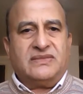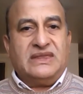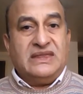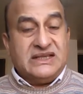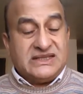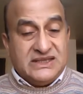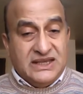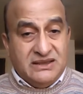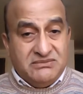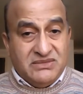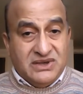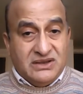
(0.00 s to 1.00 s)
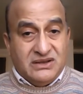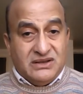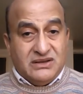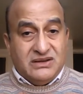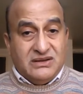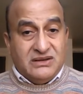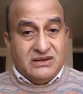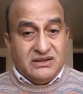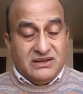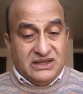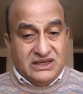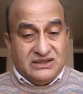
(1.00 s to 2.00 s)
the same
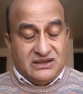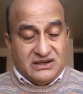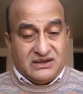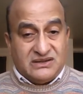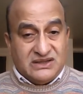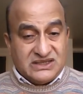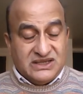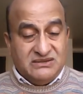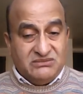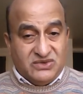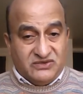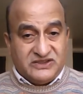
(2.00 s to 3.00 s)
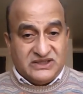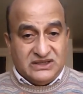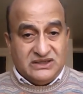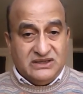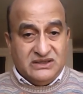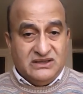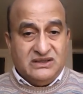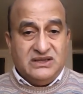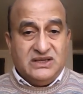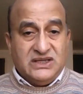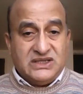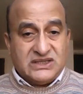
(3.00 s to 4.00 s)
leader, the same mufti,
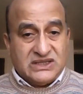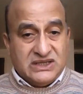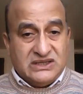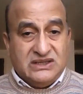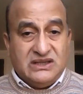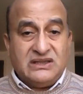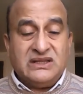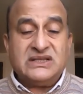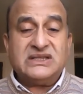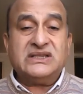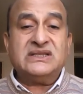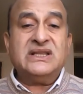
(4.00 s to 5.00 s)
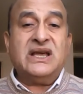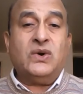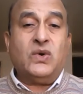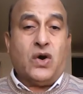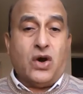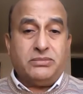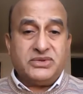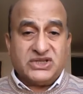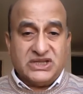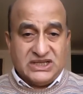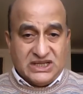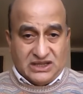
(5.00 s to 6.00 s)
said this is now
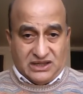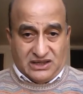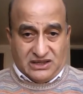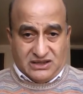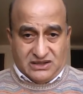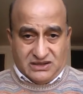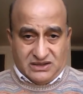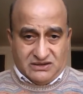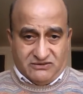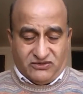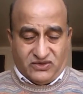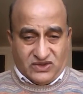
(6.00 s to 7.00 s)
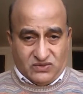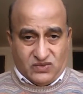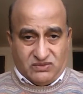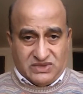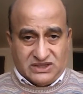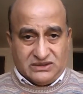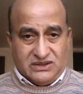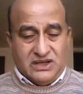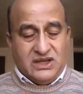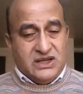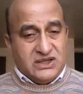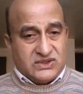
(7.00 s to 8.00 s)
optional for the woman.
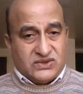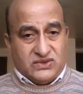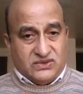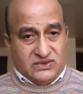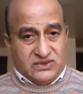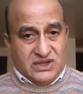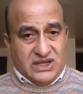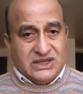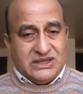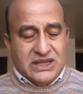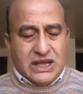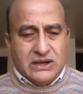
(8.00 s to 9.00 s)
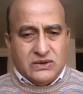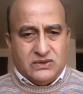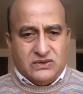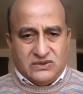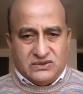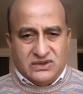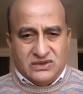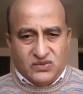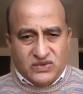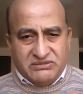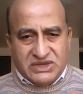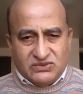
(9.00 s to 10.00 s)
So now the
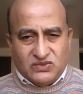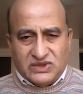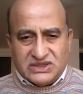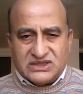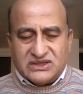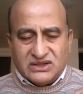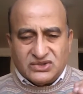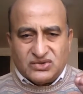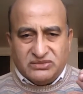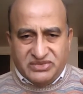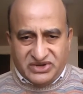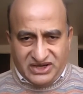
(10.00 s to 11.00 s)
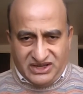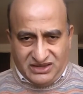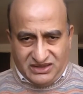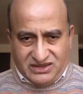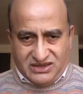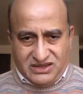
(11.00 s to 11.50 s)
women will start to breathe.